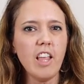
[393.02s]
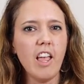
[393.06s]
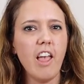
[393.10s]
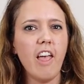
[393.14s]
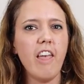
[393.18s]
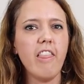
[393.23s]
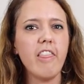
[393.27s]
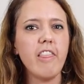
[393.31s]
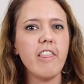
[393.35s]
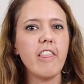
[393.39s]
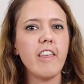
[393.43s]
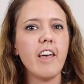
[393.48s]

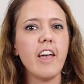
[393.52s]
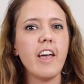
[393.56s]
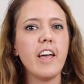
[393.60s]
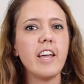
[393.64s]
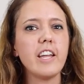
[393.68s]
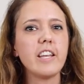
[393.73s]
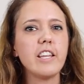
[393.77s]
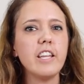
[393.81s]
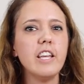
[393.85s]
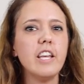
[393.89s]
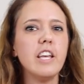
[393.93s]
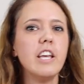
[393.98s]
and
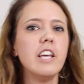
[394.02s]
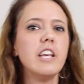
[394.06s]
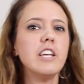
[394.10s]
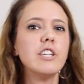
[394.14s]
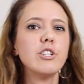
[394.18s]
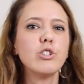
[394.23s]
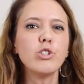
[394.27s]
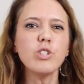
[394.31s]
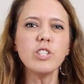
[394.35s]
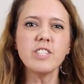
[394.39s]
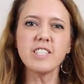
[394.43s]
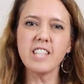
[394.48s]
then
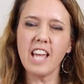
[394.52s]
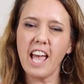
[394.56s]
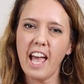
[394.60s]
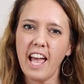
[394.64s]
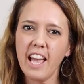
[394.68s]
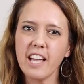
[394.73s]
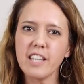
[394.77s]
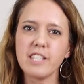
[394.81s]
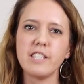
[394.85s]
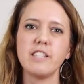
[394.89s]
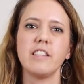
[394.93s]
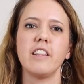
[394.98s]
just
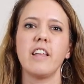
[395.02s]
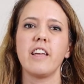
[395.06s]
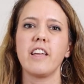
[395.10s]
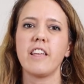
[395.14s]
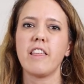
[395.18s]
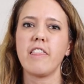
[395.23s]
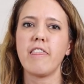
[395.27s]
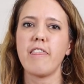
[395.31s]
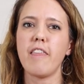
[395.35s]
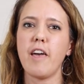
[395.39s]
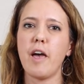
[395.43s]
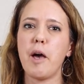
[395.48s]
act
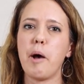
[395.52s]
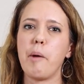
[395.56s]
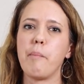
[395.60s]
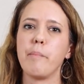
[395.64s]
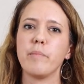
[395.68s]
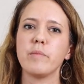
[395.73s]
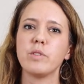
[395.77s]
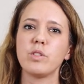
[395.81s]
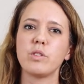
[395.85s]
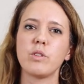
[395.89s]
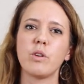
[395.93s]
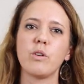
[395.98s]
like
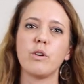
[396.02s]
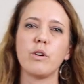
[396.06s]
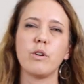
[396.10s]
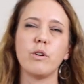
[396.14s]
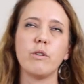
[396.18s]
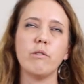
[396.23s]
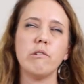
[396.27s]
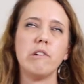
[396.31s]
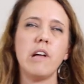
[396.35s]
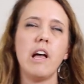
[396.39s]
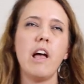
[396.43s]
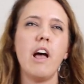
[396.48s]
them.
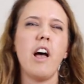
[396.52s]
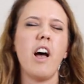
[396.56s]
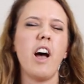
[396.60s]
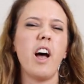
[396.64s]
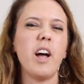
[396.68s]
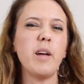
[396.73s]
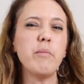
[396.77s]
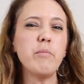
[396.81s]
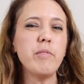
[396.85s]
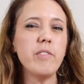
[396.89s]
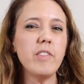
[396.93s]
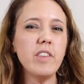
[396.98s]
So
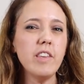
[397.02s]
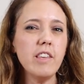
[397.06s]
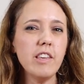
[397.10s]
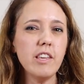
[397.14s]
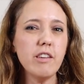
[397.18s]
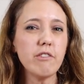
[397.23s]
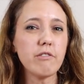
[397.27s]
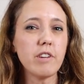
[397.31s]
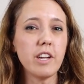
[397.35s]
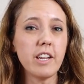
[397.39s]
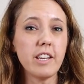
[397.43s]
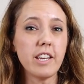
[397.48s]
I'm
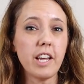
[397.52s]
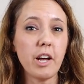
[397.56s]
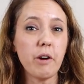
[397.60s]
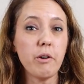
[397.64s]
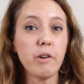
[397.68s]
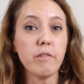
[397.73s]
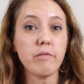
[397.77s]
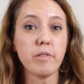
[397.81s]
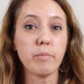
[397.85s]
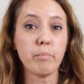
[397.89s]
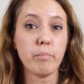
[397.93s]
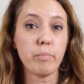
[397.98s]
thinking right
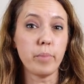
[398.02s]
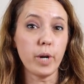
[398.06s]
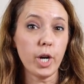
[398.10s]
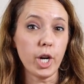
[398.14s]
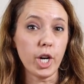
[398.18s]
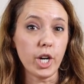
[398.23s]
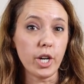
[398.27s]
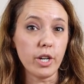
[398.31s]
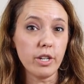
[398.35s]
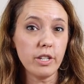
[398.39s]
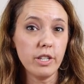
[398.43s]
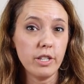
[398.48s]
now of a
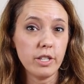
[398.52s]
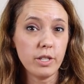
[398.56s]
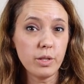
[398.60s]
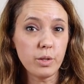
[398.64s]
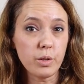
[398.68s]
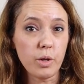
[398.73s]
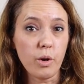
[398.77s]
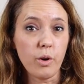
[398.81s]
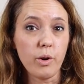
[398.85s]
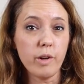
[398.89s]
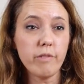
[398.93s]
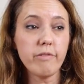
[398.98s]
bird.
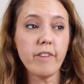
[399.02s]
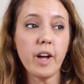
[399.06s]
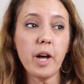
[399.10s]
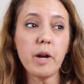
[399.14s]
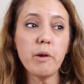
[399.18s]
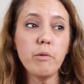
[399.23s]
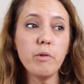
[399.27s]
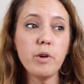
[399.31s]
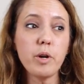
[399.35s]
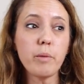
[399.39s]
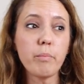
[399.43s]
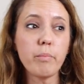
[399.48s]
So if
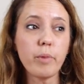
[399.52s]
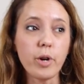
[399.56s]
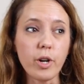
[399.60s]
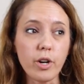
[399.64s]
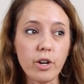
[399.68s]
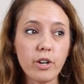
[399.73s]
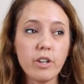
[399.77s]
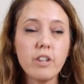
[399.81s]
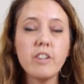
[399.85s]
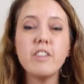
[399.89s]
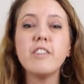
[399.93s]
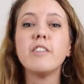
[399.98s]
I were a
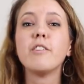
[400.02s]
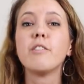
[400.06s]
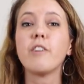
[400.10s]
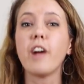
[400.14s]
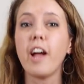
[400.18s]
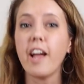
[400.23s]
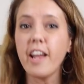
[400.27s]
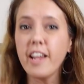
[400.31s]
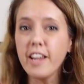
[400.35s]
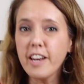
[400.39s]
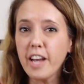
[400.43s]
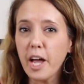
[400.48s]
bird,
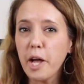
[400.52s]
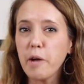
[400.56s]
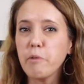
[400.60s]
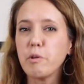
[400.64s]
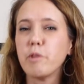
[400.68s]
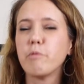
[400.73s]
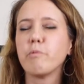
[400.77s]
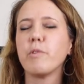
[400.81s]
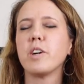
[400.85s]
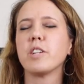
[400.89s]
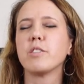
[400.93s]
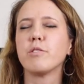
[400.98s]
right, I
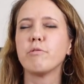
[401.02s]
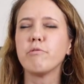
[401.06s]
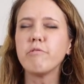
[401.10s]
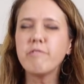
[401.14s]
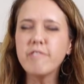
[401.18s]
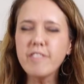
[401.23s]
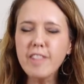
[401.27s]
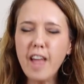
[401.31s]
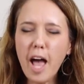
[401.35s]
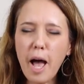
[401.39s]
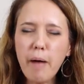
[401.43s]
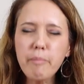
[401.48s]
would want to
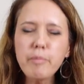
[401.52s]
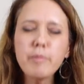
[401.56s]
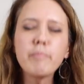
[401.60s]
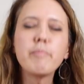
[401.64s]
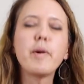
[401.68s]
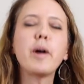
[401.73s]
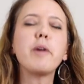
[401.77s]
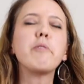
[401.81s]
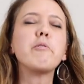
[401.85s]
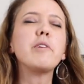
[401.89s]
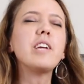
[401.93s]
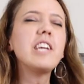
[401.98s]
flap
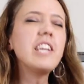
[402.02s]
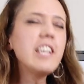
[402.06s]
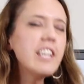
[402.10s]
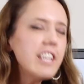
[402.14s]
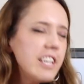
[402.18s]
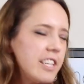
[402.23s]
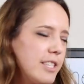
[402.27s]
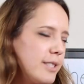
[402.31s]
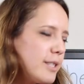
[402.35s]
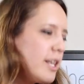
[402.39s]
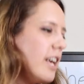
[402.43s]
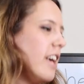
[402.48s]
my
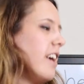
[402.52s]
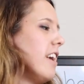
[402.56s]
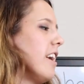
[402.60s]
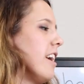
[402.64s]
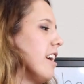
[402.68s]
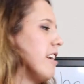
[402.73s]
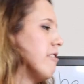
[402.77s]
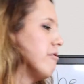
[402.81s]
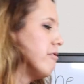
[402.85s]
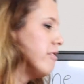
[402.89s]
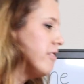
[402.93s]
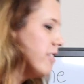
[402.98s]
wings
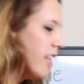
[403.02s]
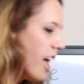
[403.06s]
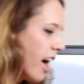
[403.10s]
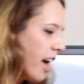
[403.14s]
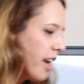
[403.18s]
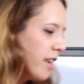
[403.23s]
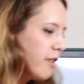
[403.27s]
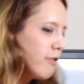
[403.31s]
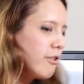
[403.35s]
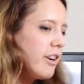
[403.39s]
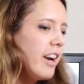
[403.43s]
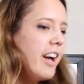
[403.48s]
and
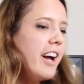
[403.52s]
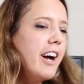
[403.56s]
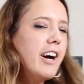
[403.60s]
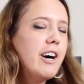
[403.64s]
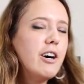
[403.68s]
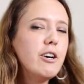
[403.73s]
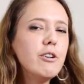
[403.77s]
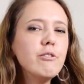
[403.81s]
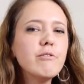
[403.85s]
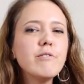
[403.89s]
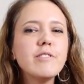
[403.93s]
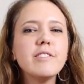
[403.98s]
fly
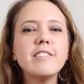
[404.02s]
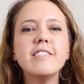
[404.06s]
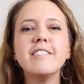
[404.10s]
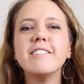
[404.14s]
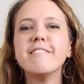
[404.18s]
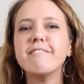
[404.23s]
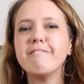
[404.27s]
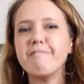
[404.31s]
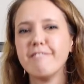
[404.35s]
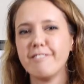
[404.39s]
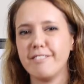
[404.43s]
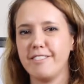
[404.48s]
around.
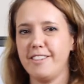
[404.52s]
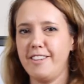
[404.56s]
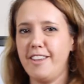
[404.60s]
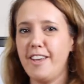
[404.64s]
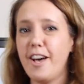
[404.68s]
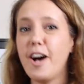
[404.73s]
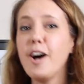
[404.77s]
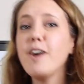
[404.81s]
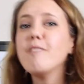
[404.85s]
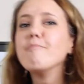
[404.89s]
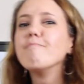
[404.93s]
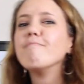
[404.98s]

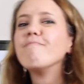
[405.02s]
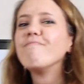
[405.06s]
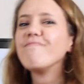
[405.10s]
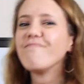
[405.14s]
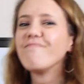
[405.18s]
Yeah.